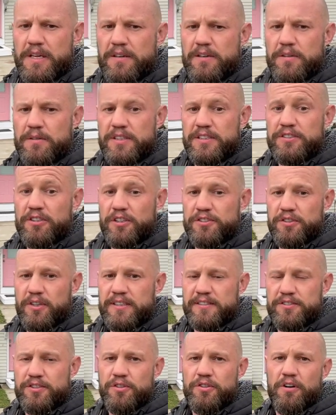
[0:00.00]
This also
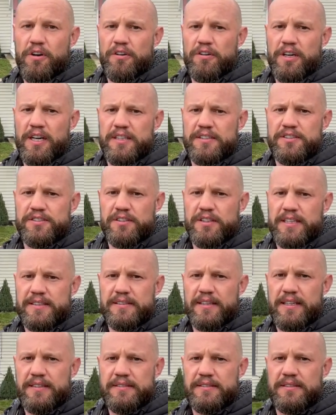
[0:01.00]
has a 2-car garage, so
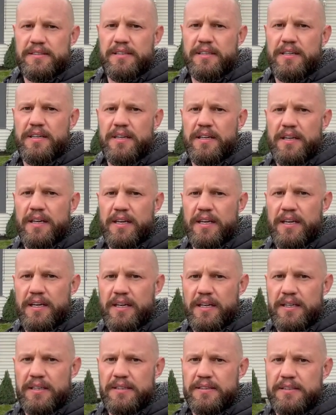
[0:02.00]
that's nice.
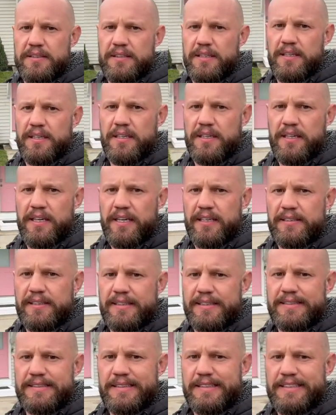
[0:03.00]
And it
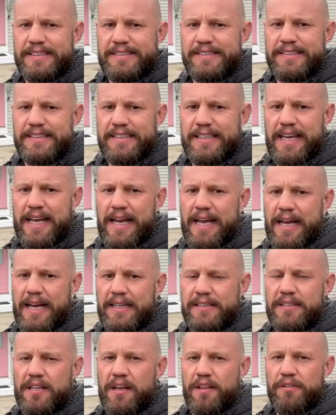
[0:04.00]
is listed
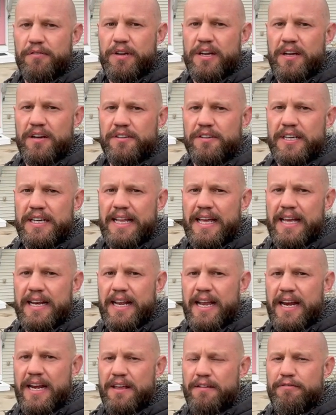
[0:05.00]
at
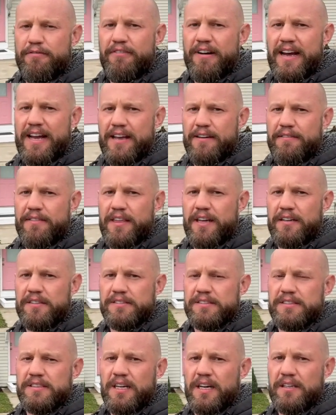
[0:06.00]

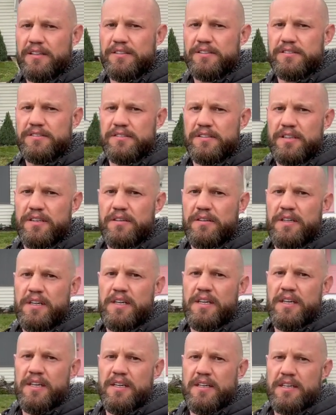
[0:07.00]
$385,000. So
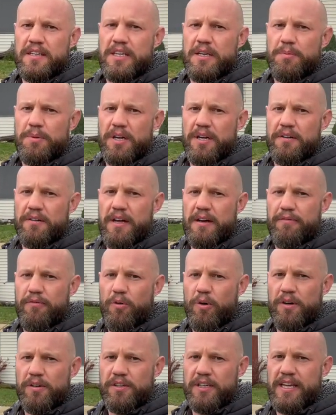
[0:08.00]
keeping under that
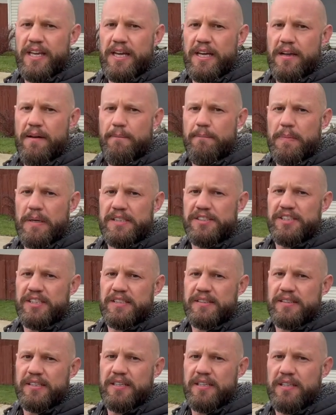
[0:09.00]
$400K
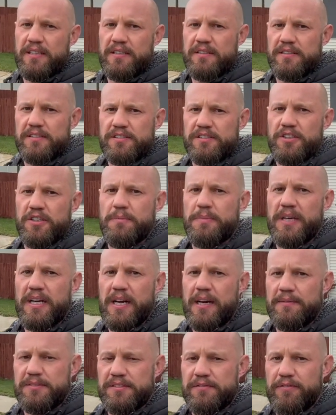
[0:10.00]
budget, this could be an
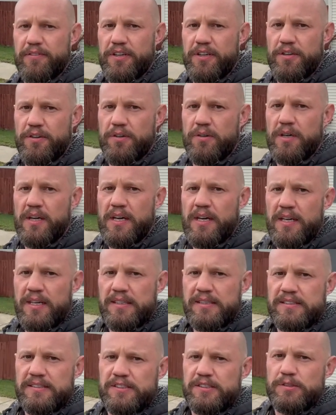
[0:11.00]
option for you,
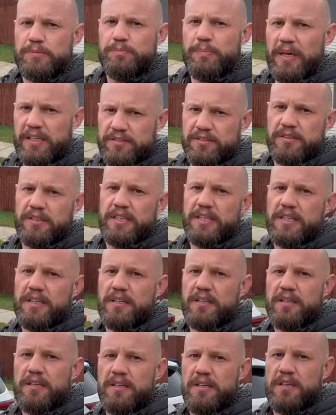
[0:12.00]
especially
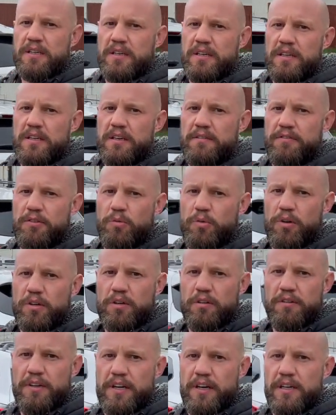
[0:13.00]
if you work
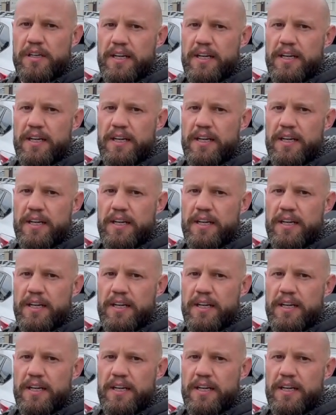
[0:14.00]
over there at